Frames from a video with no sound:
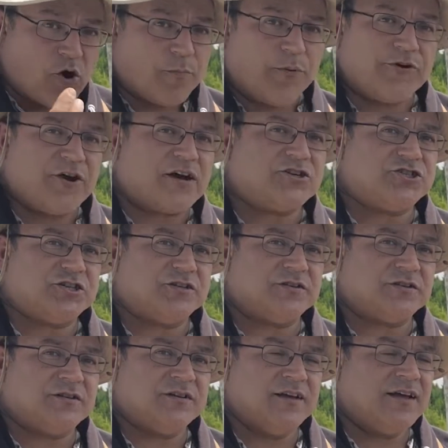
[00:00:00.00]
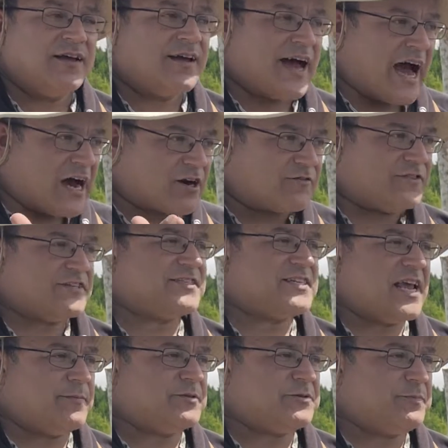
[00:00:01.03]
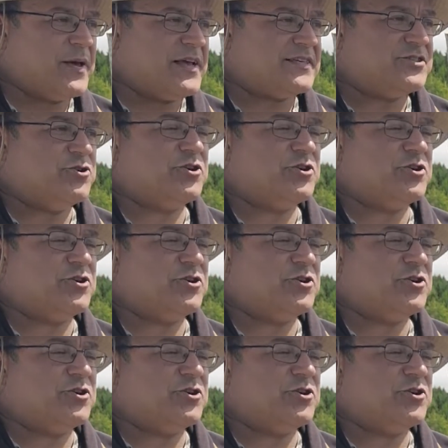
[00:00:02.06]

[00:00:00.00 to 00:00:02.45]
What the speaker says: production out of the same space.